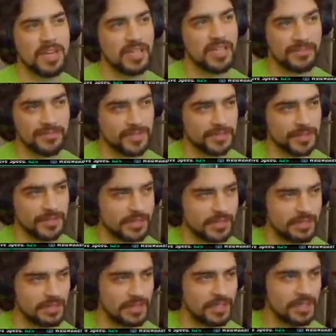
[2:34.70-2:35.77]
influence
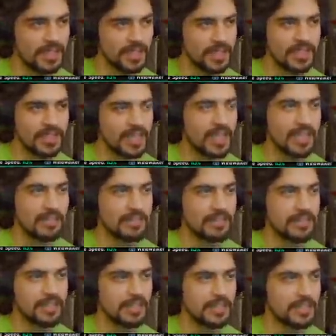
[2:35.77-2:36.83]
or anything like that, or
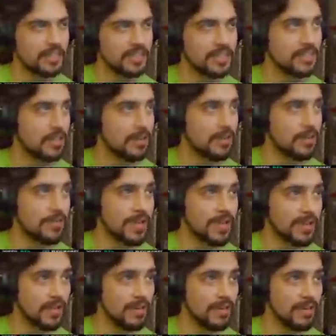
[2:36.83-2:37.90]
any of the stalwart
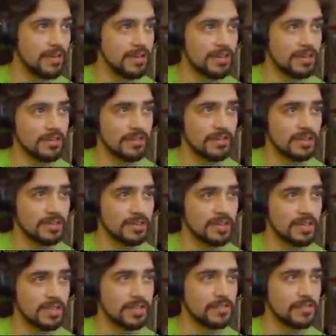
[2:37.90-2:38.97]
vanguard or
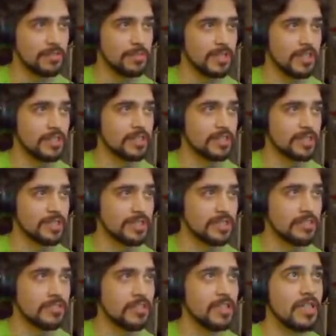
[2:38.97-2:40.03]
anything contributing to the.
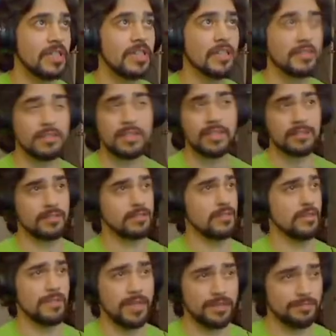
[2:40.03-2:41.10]
You
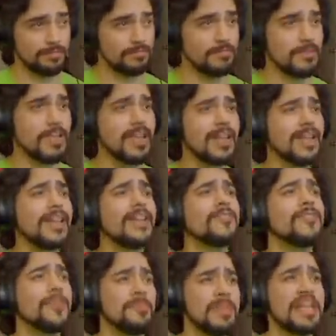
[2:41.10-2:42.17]
know what?
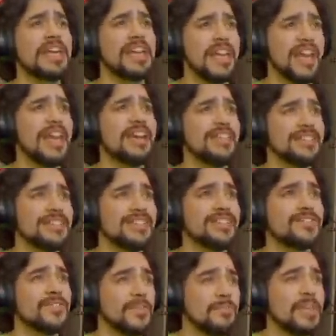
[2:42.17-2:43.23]
For me, it is.
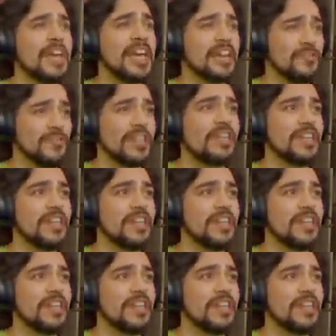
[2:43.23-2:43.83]
For me, it really